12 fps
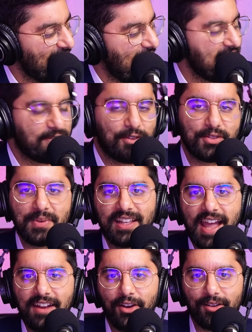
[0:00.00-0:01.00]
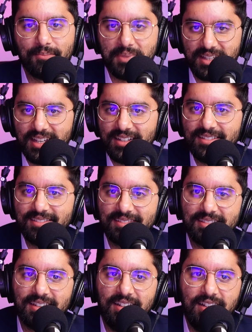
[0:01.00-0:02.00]
And of course, we cannot begin
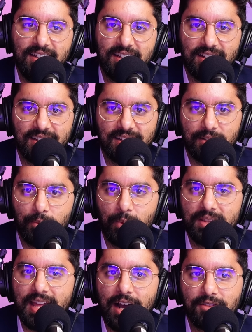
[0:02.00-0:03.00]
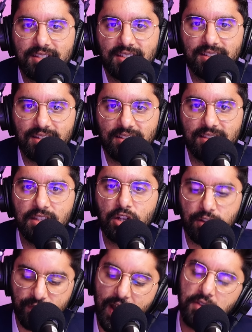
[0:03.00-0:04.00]
without,
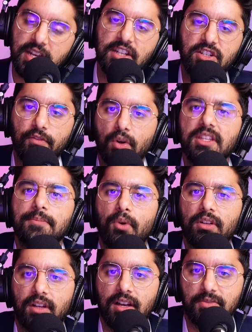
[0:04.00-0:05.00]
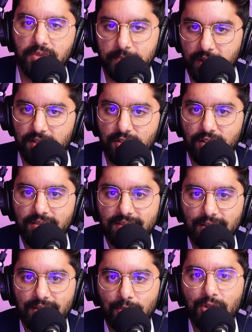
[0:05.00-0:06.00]
the foundation of what this podcast was built on,
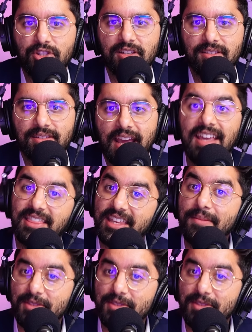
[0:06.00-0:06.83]
which is a theme